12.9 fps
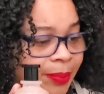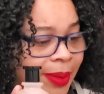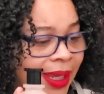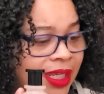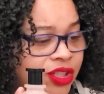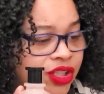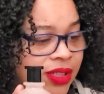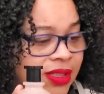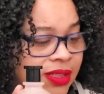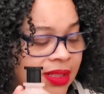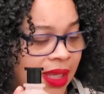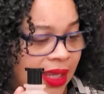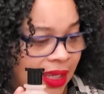peach
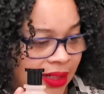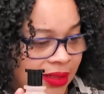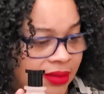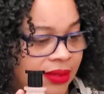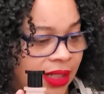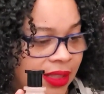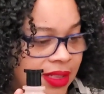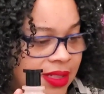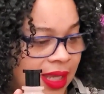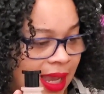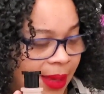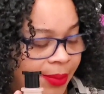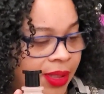skin in the
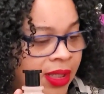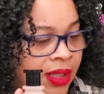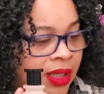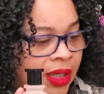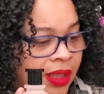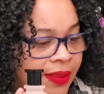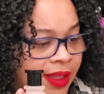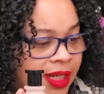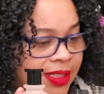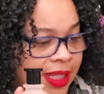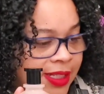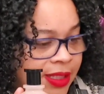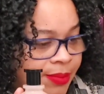top. Then it
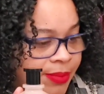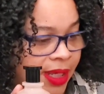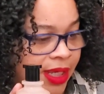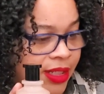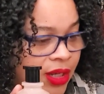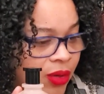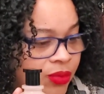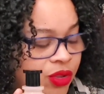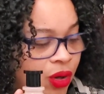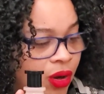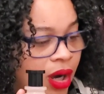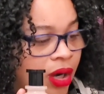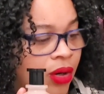says the mid notes
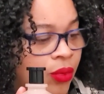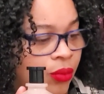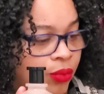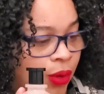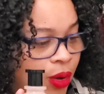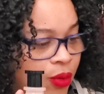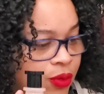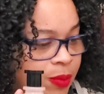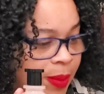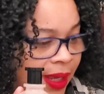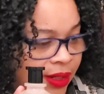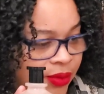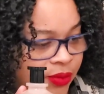are rose
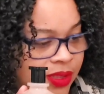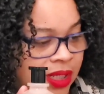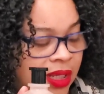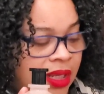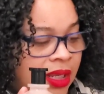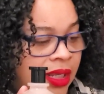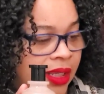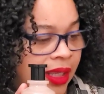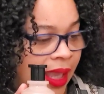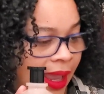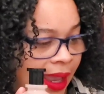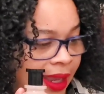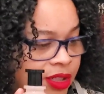petals,
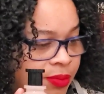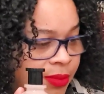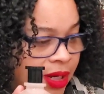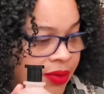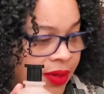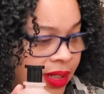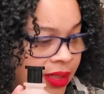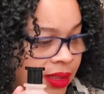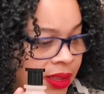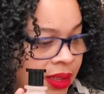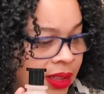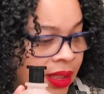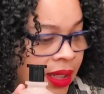cashmere,
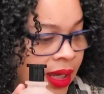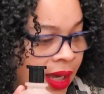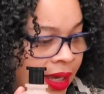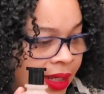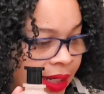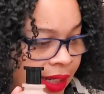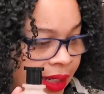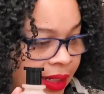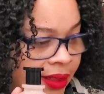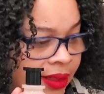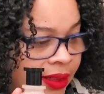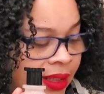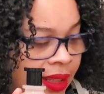
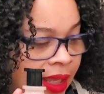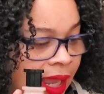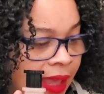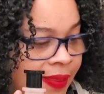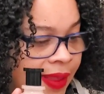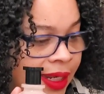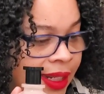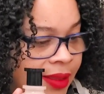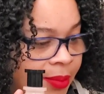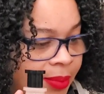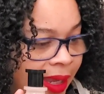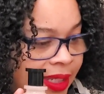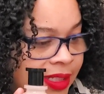honey. And then in the
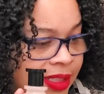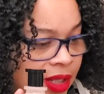base